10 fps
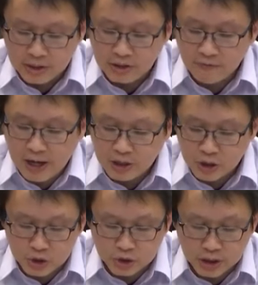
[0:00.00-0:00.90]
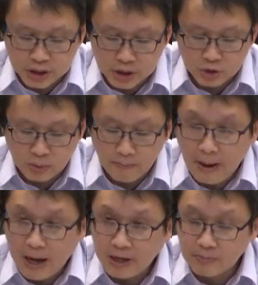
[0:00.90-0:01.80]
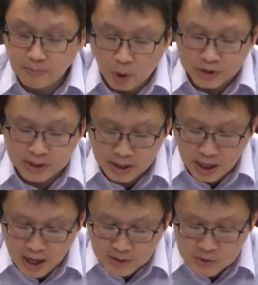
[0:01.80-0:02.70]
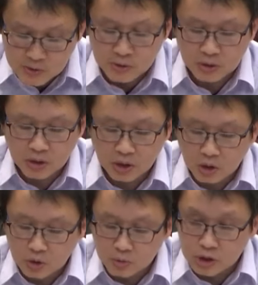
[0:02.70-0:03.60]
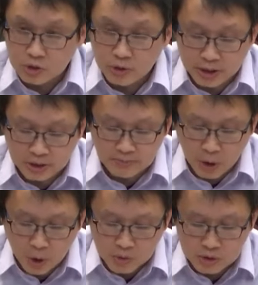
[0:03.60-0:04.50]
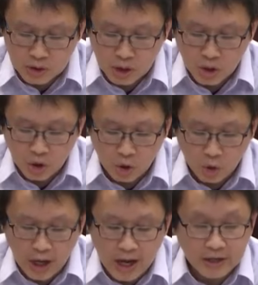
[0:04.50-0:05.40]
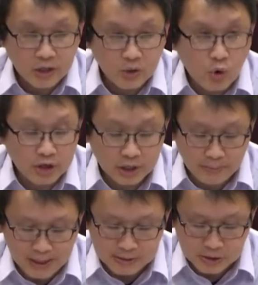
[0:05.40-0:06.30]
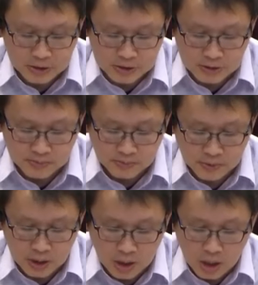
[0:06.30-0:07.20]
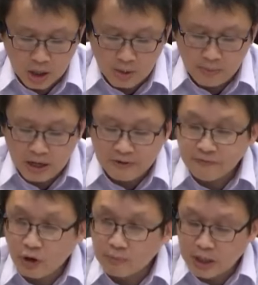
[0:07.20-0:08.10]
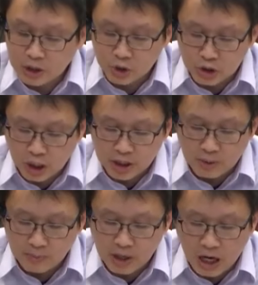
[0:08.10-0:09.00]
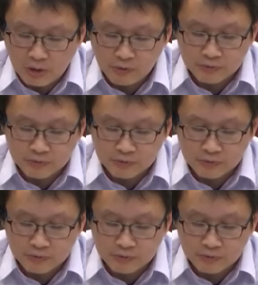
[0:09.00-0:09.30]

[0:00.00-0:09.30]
Interventions should include banning bots accounts, restricting posts, or adding warning messages. Platforms that do not comply